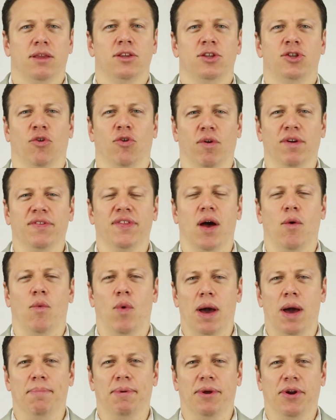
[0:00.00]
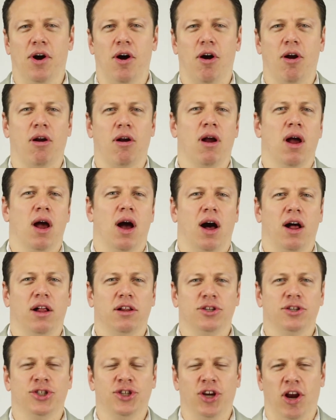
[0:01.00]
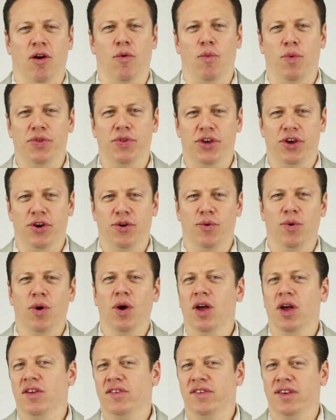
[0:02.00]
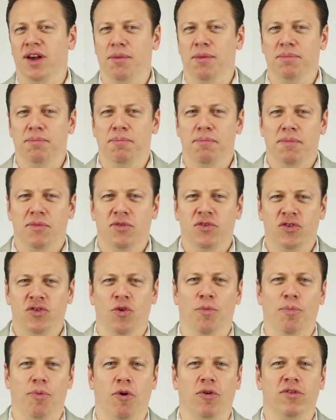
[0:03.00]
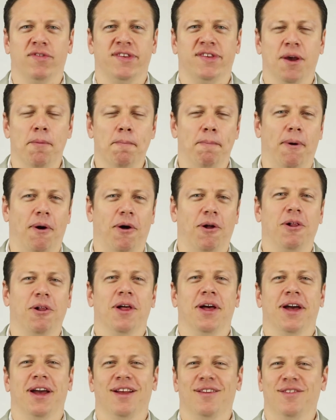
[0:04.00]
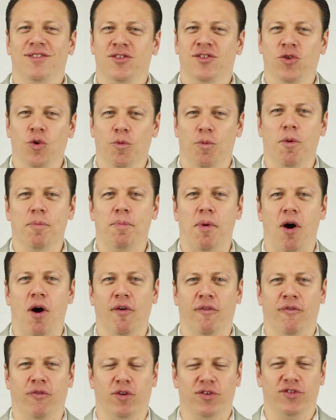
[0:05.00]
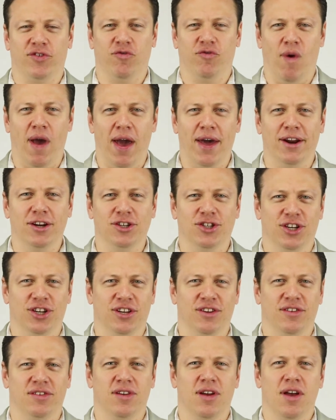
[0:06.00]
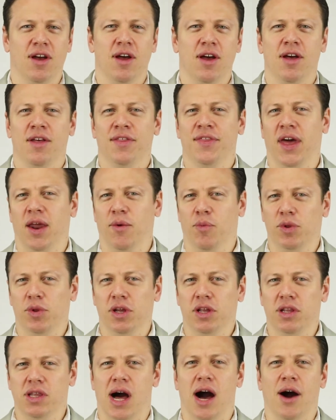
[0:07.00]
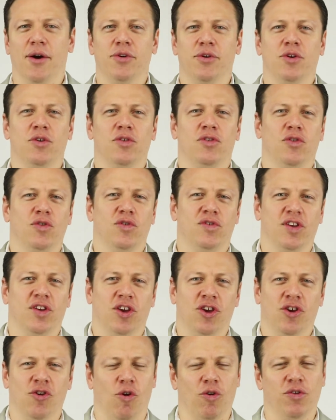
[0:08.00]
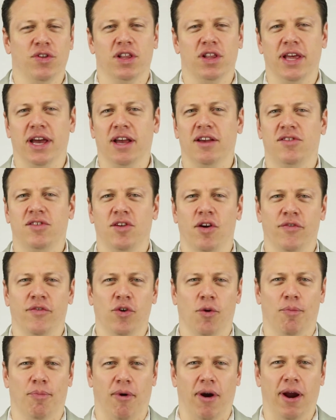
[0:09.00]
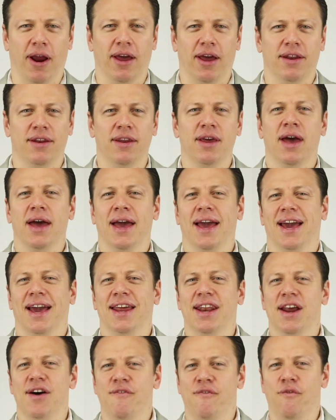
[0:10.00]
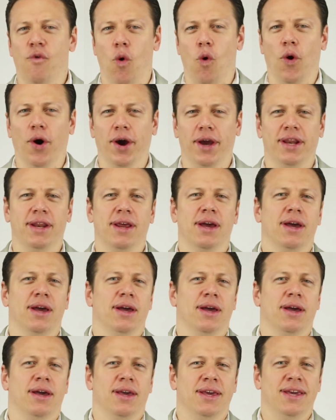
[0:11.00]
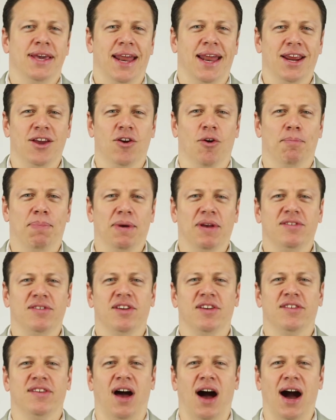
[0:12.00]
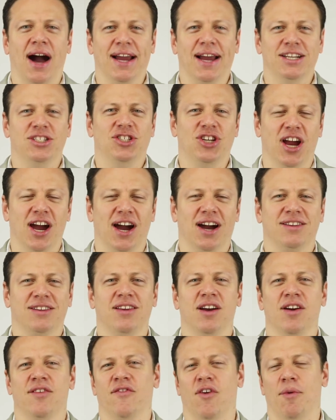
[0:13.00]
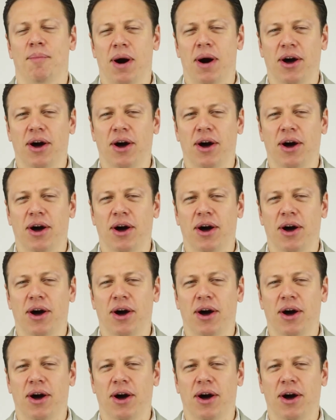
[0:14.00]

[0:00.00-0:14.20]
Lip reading: during that webinar, I'll share with you some super simple and super powerful strategies that will allow you to secure the legacy of your brand and avoid getting your business hijacked from